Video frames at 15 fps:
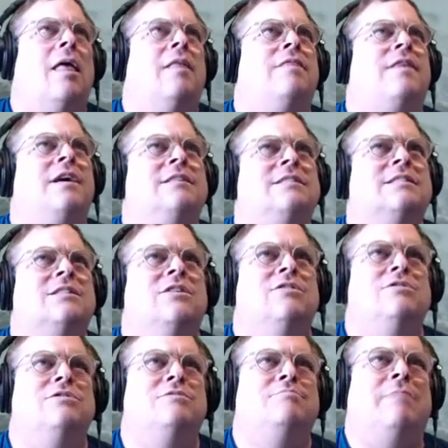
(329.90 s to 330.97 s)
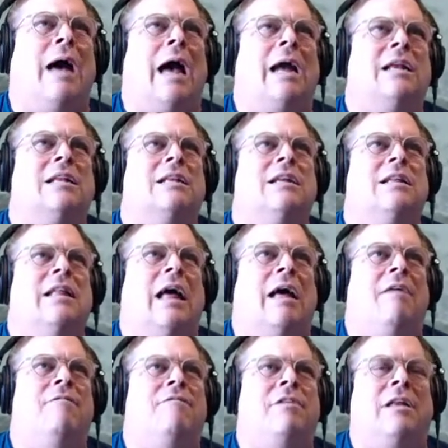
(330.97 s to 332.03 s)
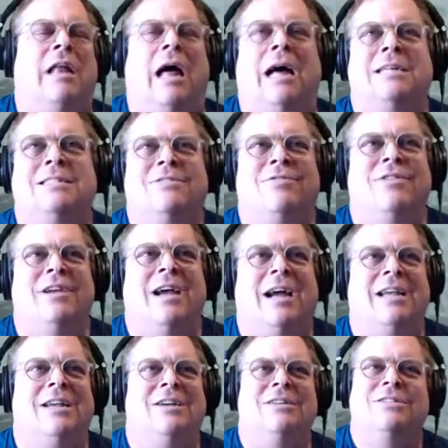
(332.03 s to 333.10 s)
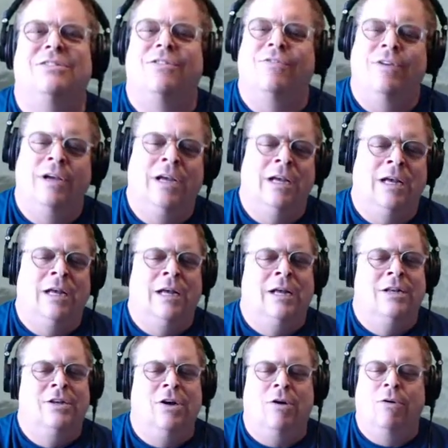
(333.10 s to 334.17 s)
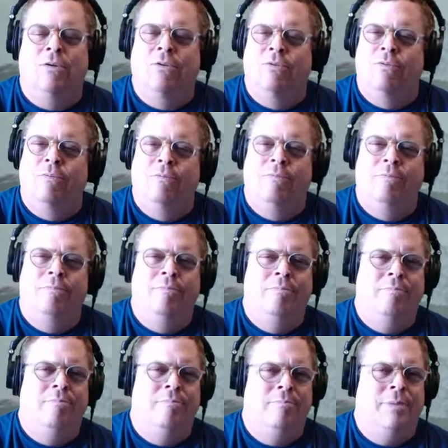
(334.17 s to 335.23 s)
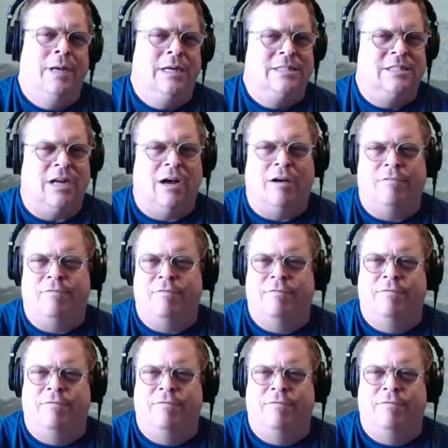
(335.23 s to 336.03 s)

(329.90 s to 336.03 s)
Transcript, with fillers: This goes back to that philosophy I use of don't piss off